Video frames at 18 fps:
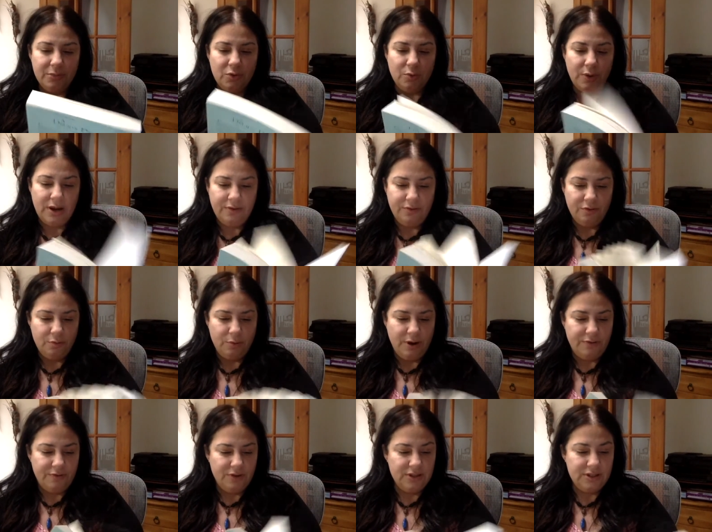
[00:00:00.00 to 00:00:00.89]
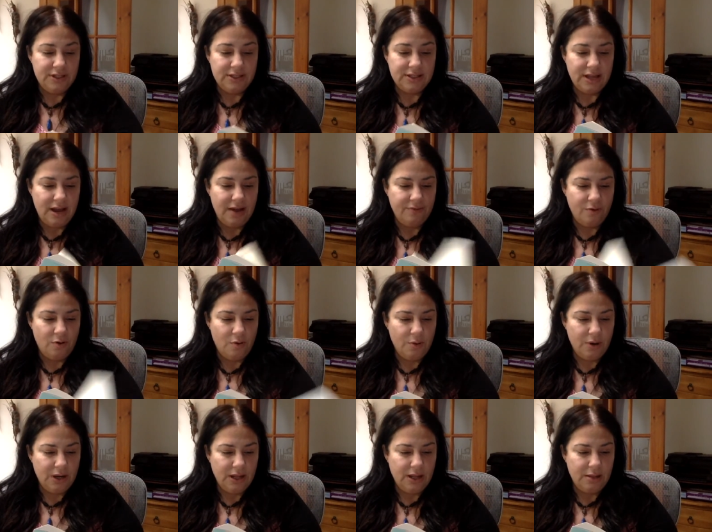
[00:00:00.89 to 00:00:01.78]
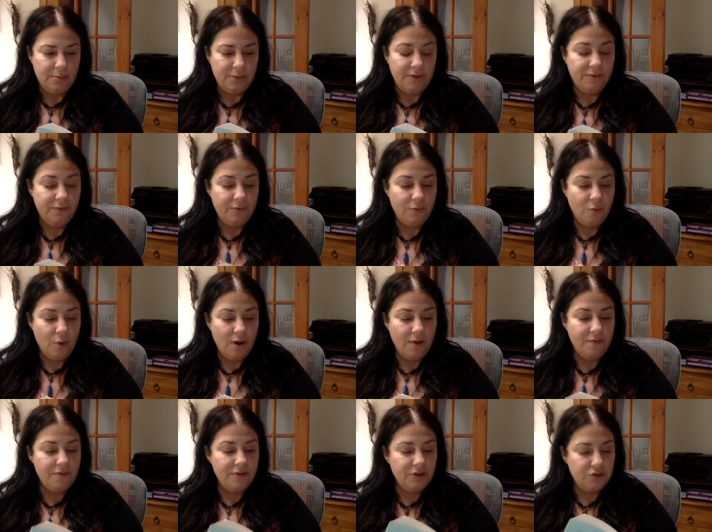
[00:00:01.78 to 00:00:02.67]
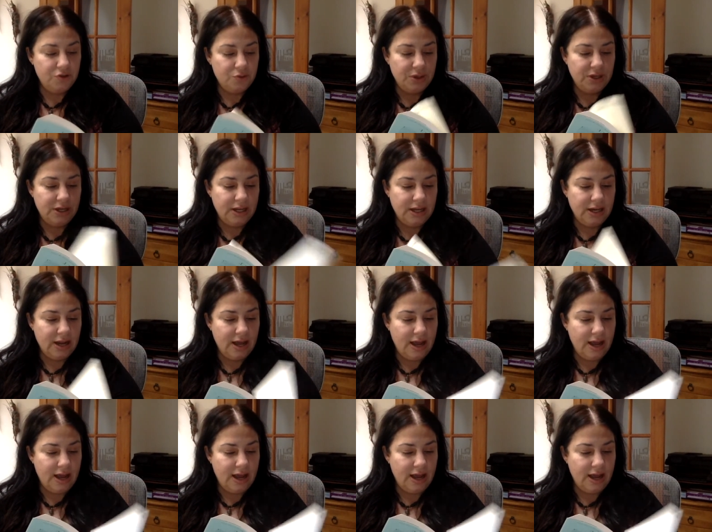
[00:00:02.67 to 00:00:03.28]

Great for references. I've already, before I finished reading it,